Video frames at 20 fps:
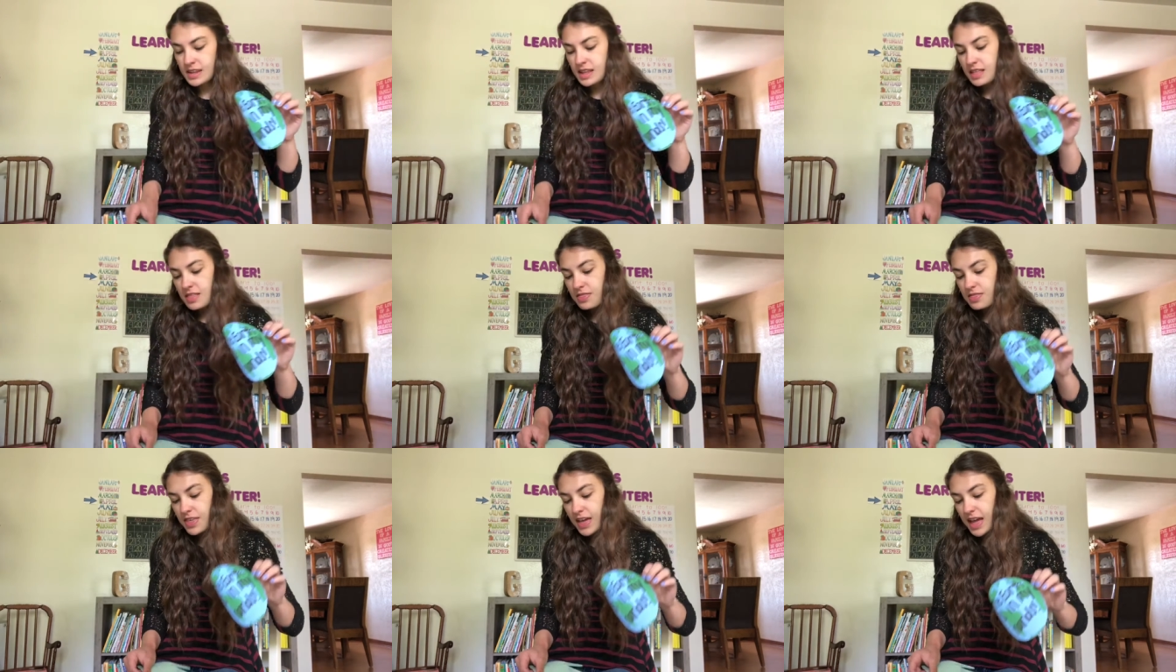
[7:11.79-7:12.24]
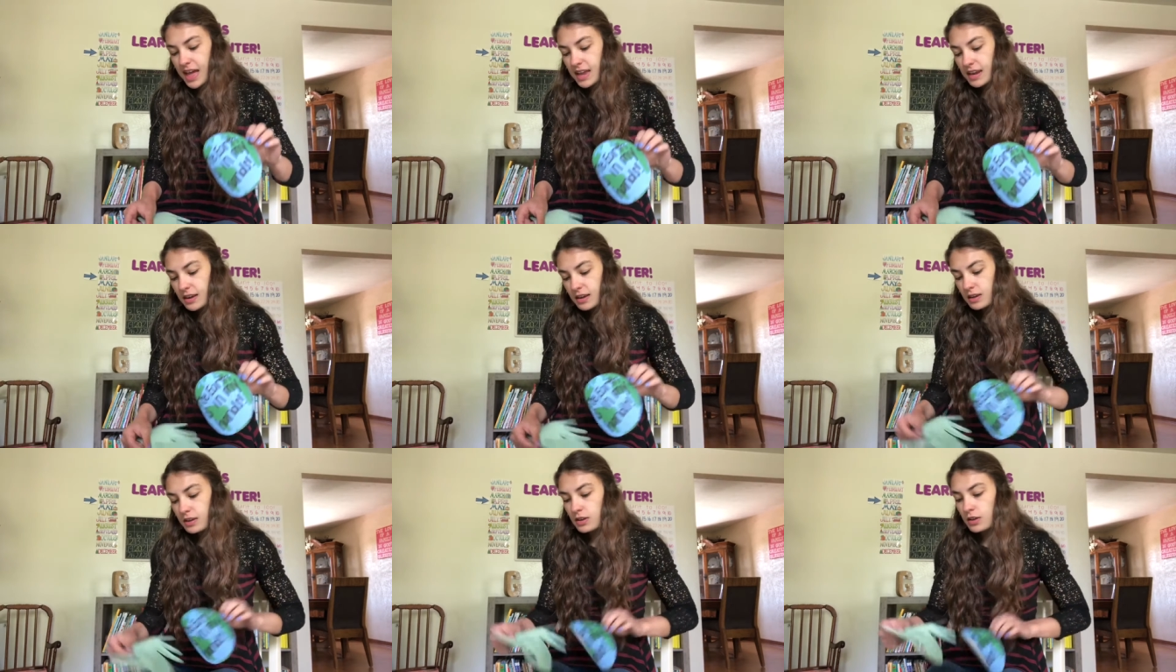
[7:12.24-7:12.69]

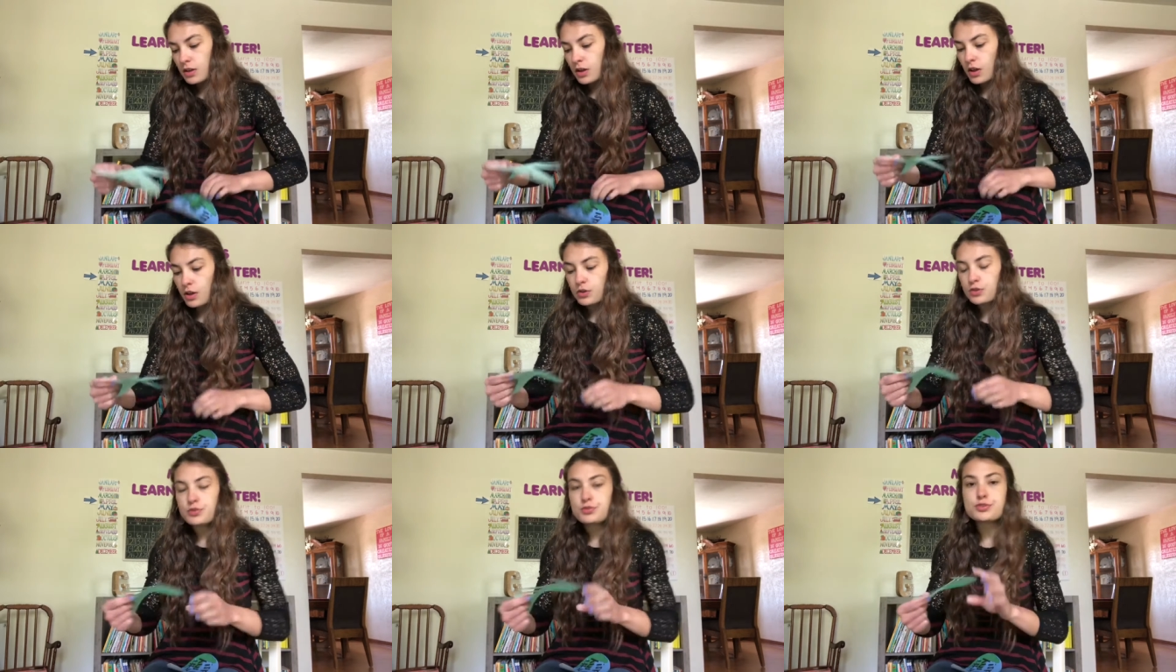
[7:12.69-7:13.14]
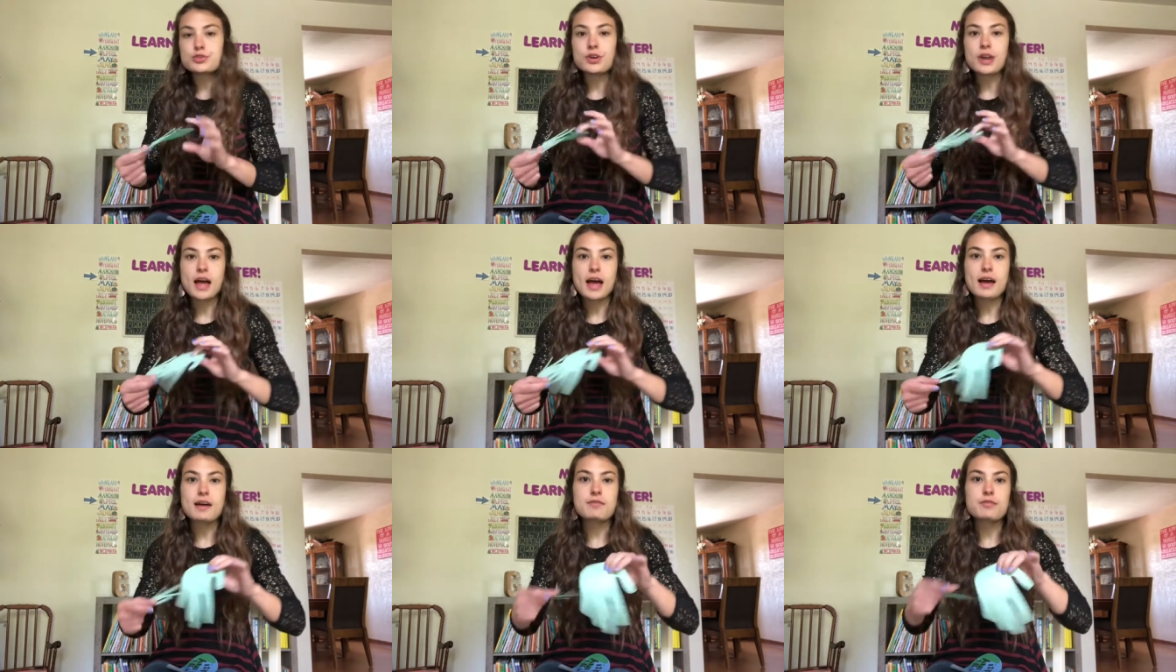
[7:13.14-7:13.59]
Then you should
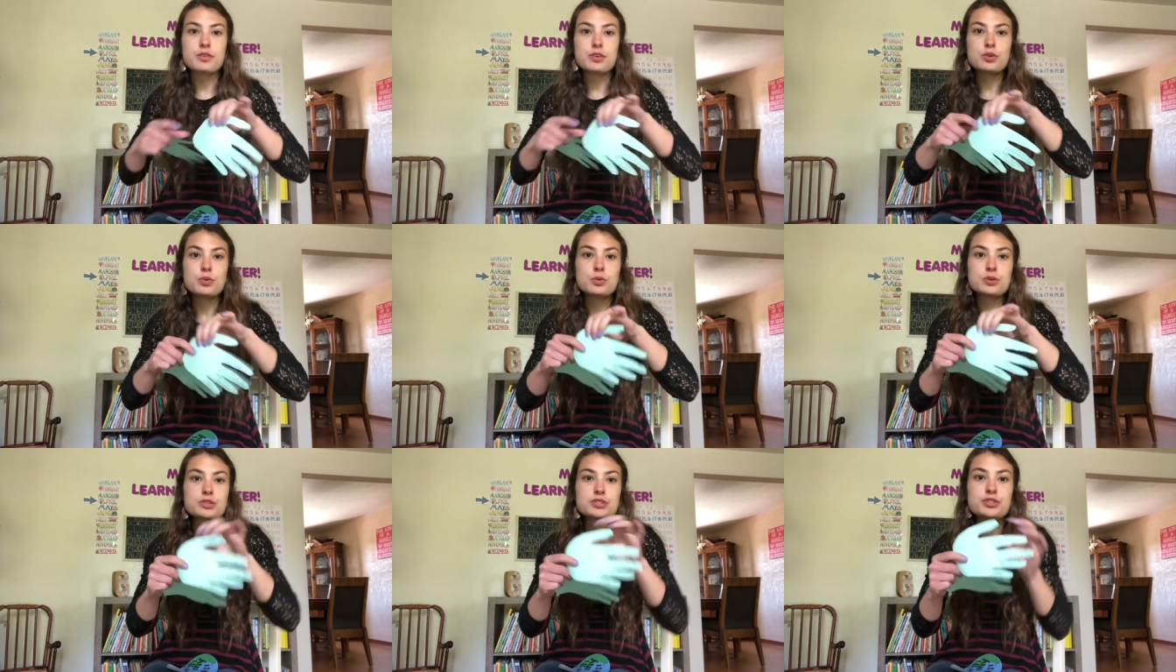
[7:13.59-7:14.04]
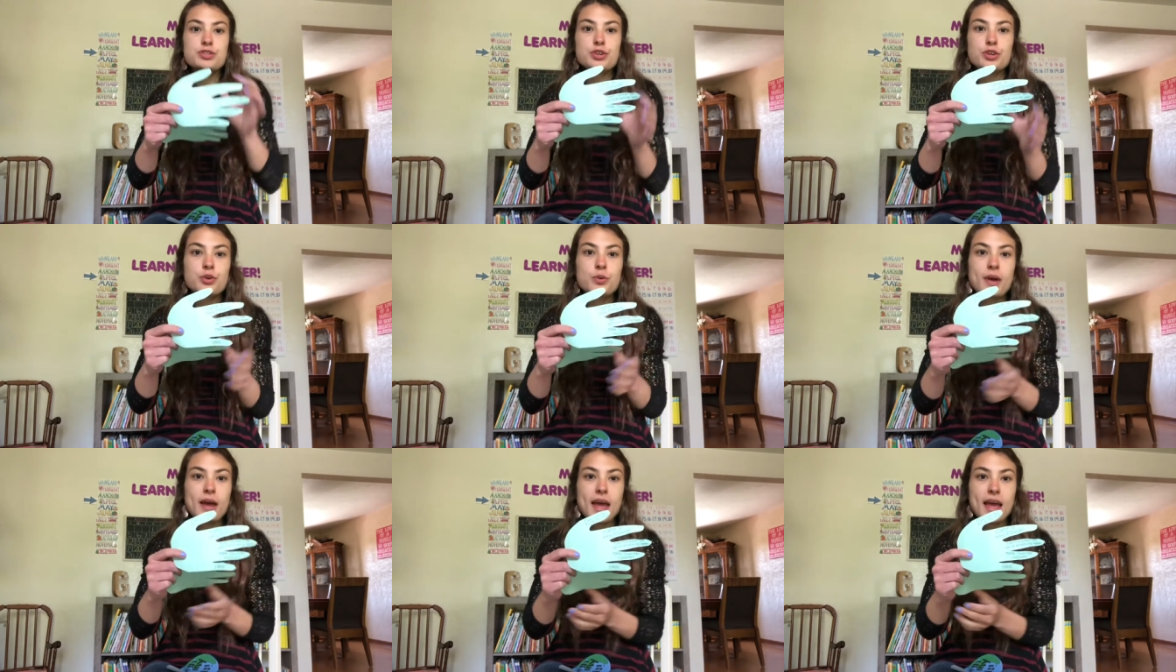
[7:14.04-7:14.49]
have your
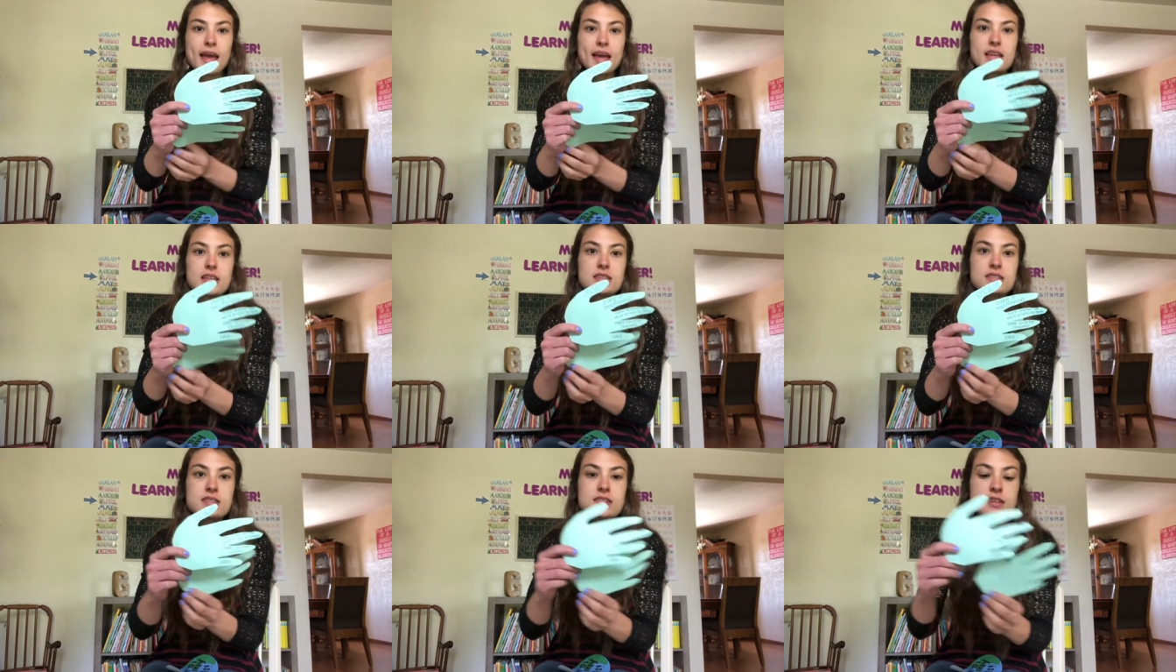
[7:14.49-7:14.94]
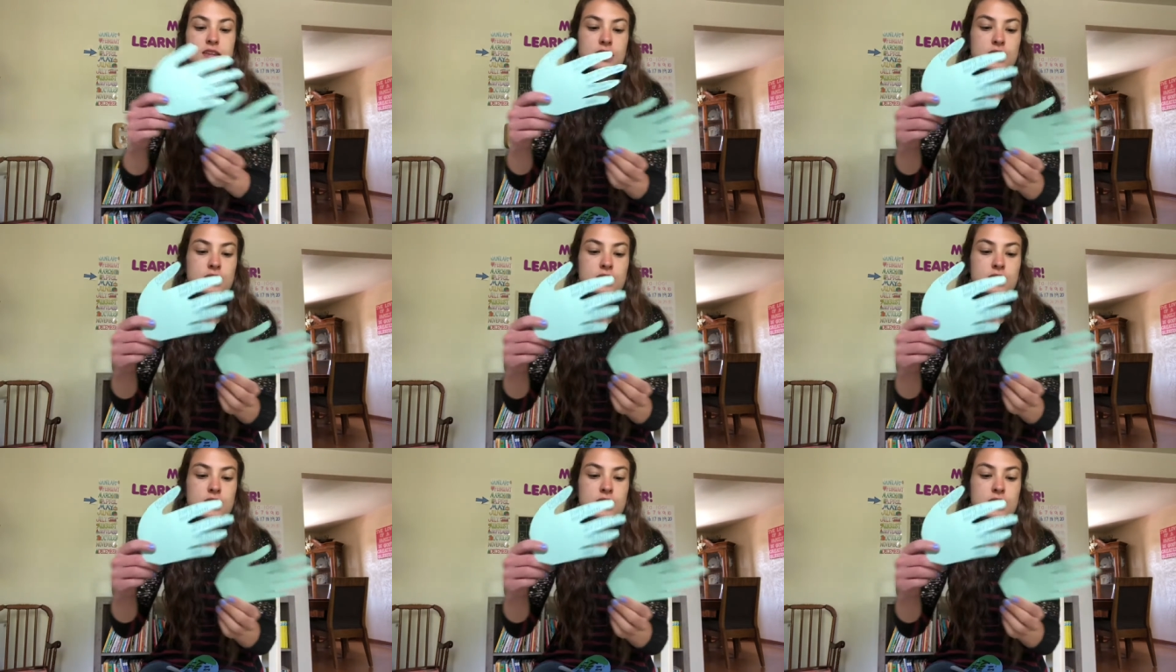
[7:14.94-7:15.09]
two hands